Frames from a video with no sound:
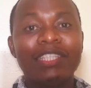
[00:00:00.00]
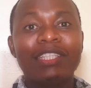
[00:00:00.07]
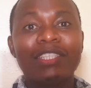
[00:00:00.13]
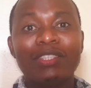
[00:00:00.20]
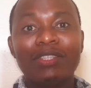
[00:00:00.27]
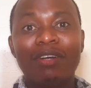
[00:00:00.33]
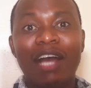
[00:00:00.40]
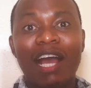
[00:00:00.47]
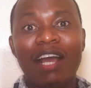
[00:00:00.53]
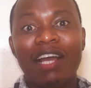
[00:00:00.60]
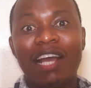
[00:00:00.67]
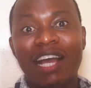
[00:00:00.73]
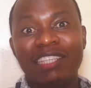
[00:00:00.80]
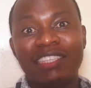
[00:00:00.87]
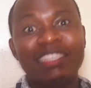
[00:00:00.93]
So
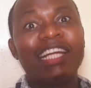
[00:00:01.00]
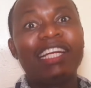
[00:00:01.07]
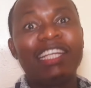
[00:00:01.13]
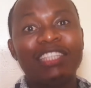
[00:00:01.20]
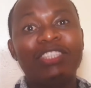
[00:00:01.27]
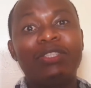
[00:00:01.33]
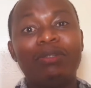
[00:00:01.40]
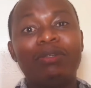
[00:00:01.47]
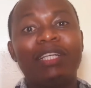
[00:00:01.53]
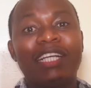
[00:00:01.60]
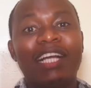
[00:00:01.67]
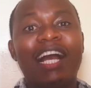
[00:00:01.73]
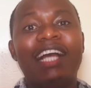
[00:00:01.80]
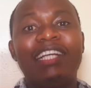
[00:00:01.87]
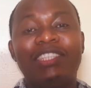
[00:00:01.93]
I started
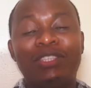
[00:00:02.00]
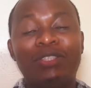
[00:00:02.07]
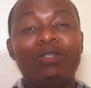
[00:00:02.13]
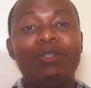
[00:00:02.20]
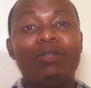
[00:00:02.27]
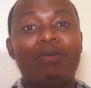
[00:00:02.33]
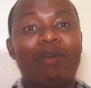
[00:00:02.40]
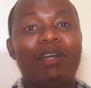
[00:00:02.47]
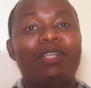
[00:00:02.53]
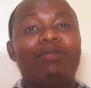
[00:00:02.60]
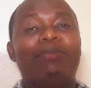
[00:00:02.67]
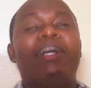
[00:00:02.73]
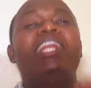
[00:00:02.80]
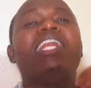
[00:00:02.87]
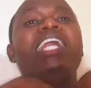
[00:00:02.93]
chewing. I chewed quite
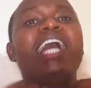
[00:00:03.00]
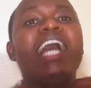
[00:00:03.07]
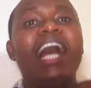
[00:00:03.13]
well.